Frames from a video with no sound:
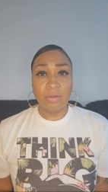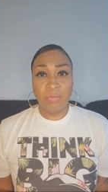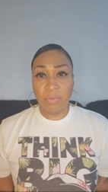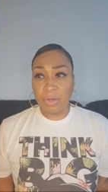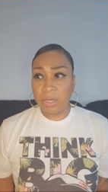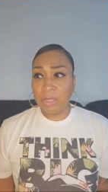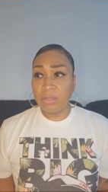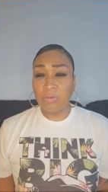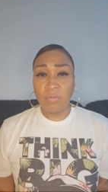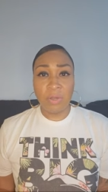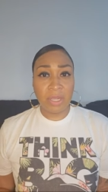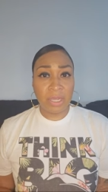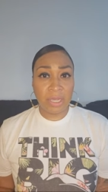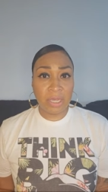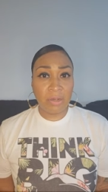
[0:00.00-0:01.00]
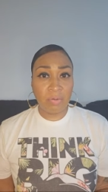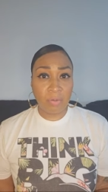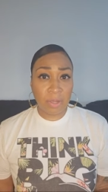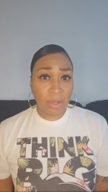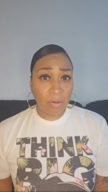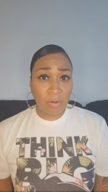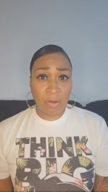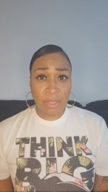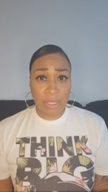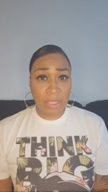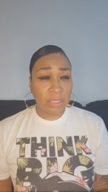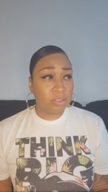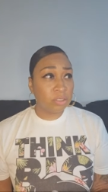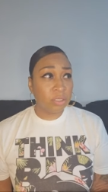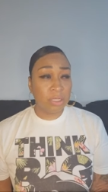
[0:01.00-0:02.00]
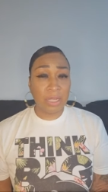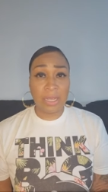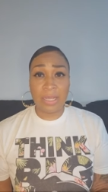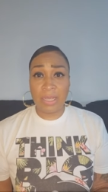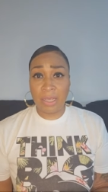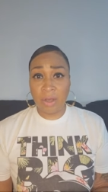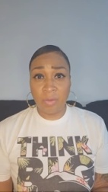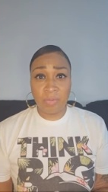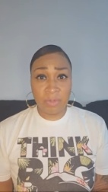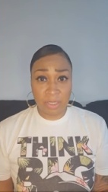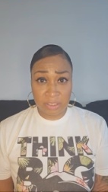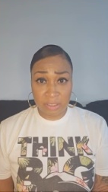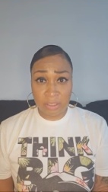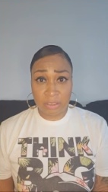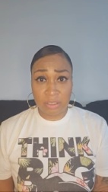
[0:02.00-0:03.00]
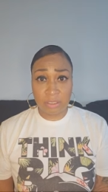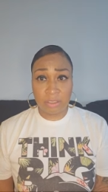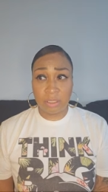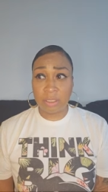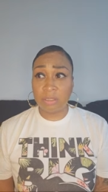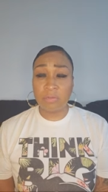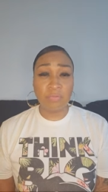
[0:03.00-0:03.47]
But we're here, we're all here to like help assist each other.